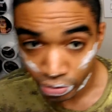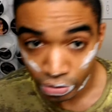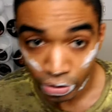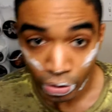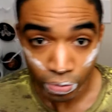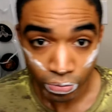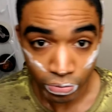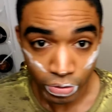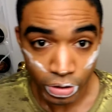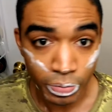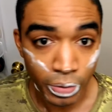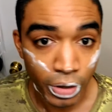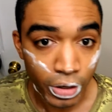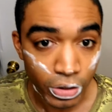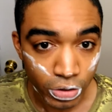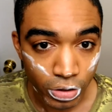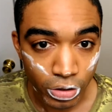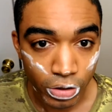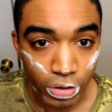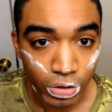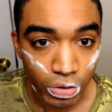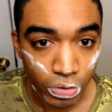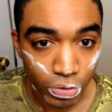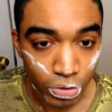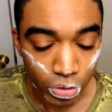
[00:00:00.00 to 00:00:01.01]
and you don't respond to
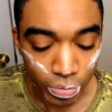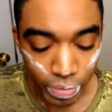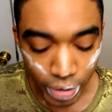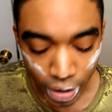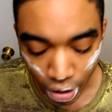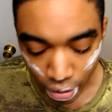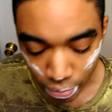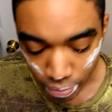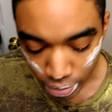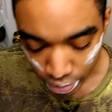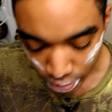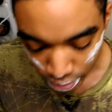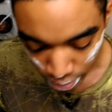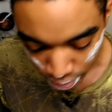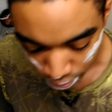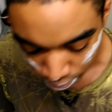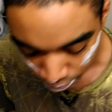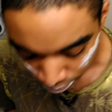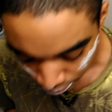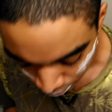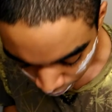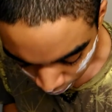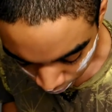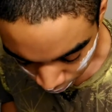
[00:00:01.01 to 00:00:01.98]
the YouTube comments.